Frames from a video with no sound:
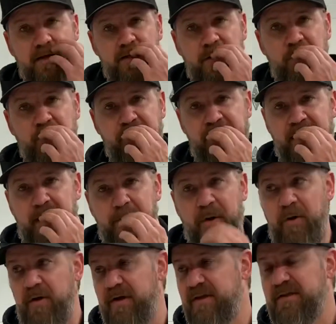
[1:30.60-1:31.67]
of the cool thing
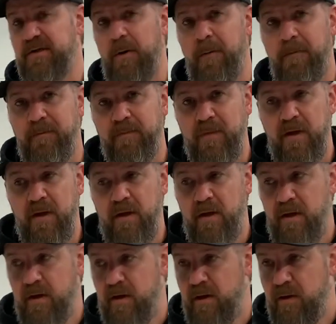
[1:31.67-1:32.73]
about it. So
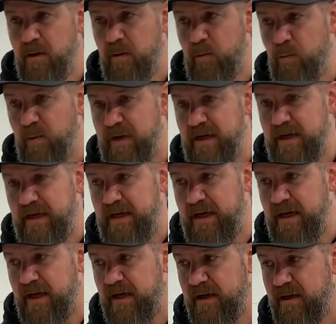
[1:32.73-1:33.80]

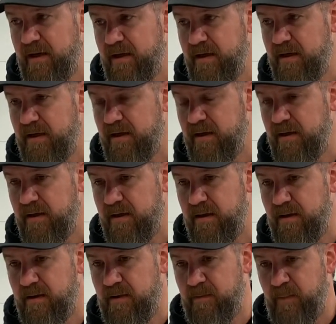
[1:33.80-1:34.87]
we
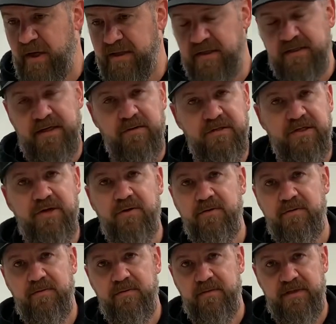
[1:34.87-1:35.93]
bought this house
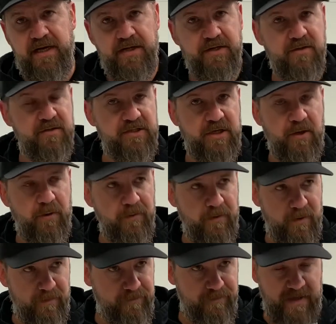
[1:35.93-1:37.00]
new 10 years ago,
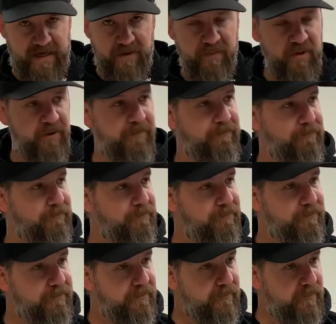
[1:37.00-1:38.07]
or had it built.
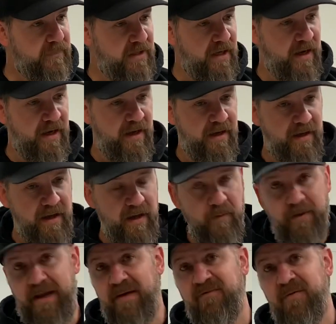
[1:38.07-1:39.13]

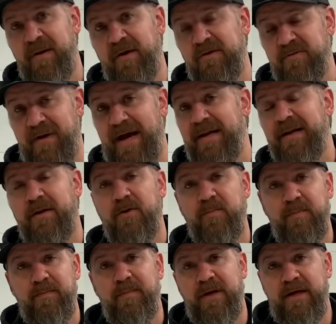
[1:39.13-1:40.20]
We came from a house where I had
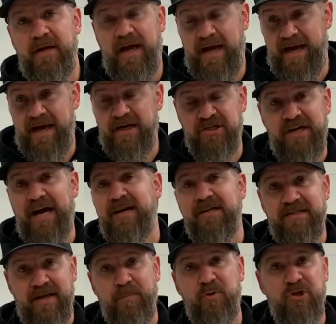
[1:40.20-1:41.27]
another actually had a
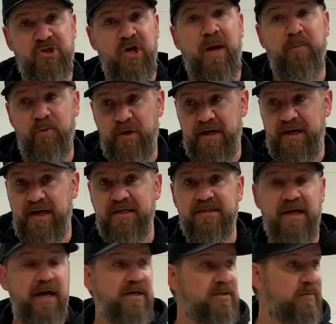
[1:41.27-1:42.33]
separate shop, quite a nice
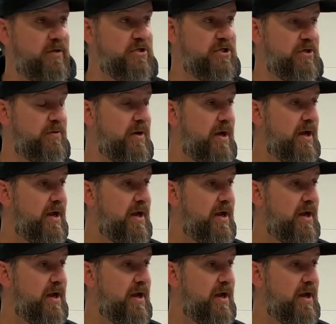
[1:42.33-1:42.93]
size one too.